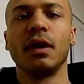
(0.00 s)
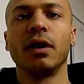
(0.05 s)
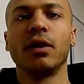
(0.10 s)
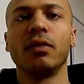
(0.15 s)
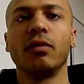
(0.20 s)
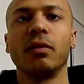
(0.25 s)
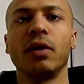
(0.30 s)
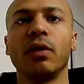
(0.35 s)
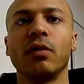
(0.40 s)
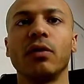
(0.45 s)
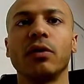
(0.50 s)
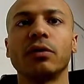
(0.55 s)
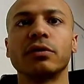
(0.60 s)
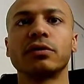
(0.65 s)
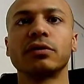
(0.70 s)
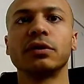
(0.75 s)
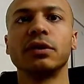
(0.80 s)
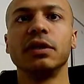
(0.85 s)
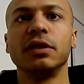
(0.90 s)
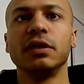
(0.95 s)
The way it
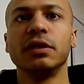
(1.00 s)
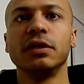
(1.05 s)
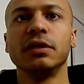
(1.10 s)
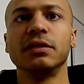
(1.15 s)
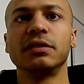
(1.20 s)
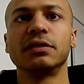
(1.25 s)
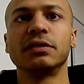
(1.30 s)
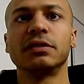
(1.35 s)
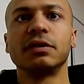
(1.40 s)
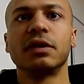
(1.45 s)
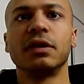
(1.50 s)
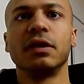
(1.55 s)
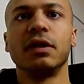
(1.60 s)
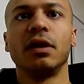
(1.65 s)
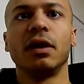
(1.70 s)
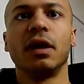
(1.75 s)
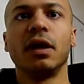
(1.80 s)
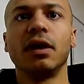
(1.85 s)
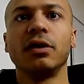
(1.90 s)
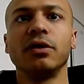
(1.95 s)
works is
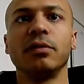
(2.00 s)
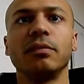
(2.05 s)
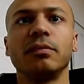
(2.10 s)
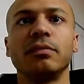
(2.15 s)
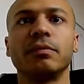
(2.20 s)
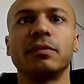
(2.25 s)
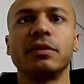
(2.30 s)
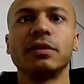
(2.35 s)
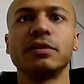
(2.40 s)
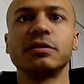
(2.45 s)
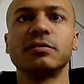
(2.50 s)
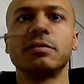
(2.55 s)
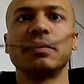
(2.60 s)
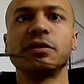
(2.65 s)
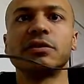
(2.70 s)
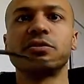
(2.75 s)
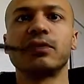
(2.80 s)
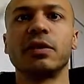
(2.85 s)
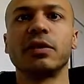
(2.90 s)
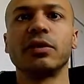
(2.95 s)
this is
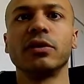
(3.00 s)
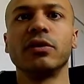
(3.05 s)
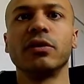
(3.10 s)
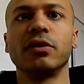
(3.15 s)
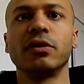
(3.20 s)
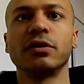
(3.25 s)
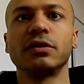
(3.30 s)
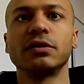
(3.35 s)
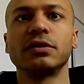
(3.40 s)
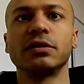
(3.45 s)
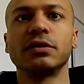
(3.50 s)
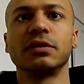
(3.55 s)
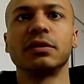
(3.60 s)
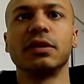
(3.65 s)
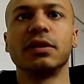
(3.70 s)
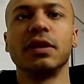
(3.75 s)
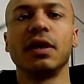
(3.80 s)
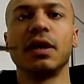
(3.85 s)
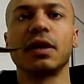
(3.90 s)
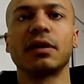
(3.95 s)
placed around the dog's
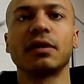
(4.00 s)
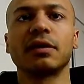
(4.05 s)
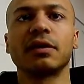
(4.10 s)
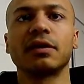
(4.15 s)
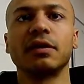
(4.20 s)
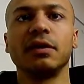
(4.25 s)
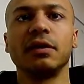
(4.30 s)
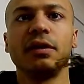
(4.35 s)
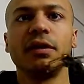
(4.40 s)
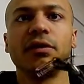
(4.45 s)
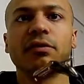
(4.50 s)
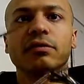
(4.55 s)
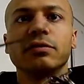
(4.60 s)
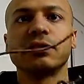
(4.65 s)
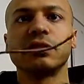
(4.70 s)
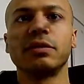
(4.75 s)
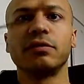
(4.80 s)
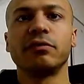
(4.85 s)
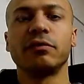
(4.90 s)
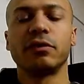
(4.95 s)
neck, the
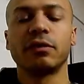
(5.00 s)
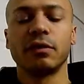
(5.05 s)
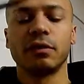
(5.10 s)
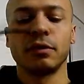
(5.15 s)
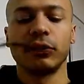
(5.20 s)
receiver.